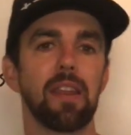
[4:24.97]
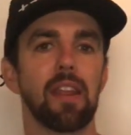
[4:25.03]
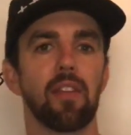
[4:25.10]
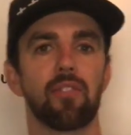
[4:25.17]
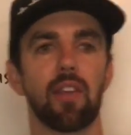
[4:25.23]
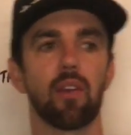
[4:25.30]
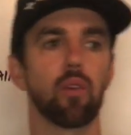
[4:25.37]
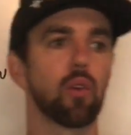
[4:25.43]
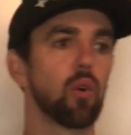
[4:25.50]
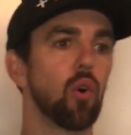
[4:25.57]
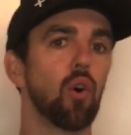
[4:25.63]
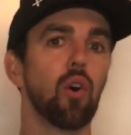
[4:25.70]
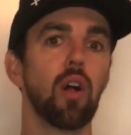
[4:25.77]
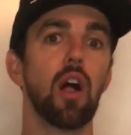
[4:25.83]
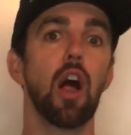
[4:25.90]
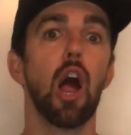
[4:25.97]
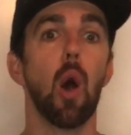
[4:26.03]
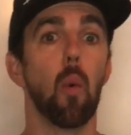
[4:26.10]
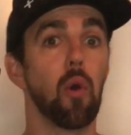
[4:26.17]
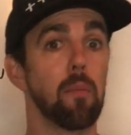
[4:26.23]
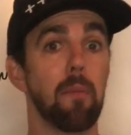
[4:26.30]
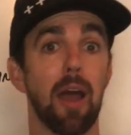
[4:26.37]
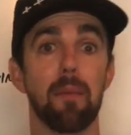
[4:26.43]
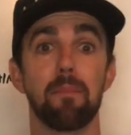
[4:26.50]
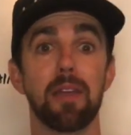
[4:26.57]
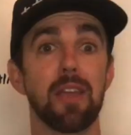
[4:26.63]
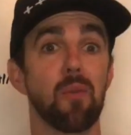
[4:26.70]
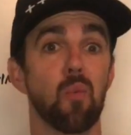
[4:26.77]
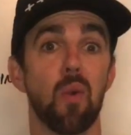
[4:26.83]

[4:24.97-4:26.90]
meaning cyclical might be